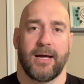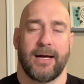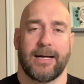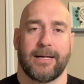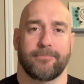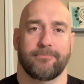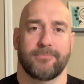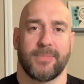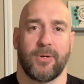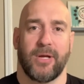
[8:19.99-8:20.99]
Um,
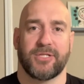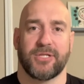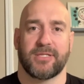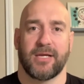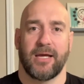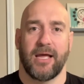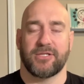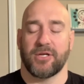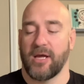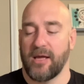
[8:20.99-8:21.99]
you know, it just a uh,
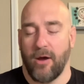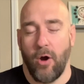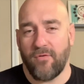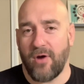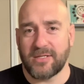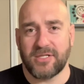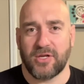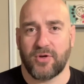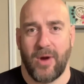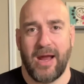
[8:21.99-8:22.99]
it's a overall it's just
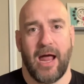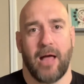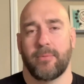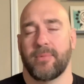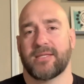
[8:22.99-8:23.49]
a great album.